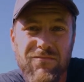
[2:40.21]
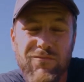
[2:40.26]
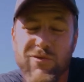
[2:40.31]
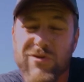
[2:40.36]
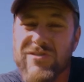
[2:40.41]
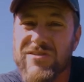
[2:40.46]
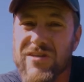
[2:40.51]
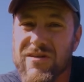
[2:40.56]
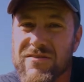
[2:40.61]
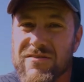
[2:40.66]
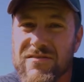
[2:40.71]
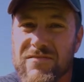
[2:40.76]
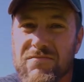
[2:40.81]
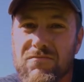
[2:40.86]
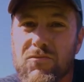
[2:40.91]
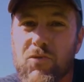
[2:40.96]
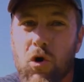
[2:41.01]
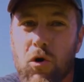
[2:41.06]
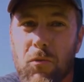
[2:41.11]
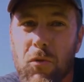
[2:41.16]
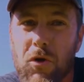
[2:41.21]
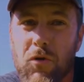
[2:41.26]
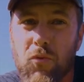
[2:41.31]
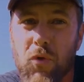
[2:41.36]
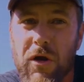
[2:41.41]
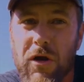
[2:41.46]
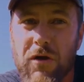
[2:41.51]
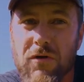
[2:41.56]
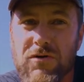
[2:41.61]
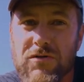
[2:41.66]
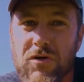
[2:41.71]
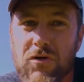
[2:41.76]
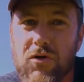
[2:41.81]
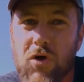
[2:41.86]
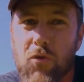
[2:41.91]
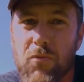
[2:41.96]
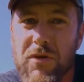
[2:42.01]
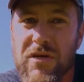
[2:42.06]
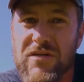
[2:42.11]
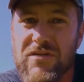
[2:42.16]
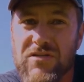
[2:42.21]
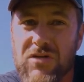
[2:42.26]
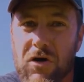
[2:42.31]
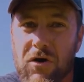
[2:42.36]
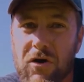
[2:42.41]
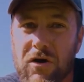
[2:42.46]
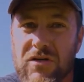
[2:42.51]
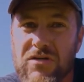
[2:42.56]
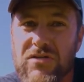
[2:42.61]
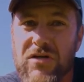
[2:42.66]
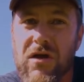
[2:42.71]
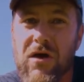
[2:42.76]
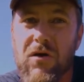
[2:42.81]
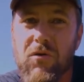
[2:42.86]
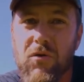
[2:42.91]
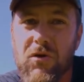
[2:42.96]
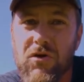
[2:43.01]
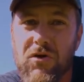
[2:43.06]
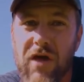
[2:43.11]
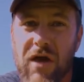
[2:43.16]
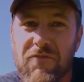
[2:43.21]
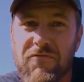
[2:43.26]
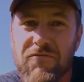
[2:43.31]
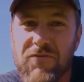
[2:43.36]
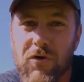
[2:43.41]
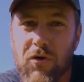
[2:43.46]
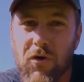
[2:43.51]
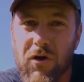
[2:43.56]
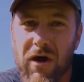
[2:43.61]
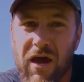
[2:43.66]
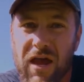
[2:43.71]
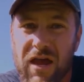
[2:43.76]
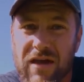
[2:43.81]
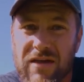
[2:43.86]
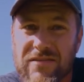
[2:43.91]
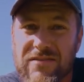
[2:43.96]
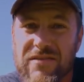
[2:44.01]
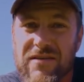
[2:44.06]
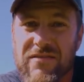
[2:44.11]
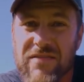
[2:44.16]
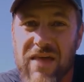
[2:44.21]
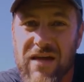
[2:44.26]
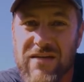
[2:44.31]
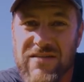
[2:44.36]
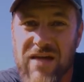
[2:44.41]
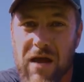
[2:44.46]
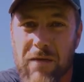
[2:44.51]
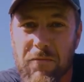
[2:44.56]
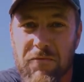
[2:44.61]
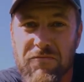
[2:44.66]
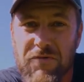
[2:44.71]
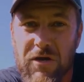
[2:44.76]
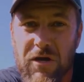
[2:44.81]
which is normal in winter, so don't be discouraged when you get fewer eggs that time of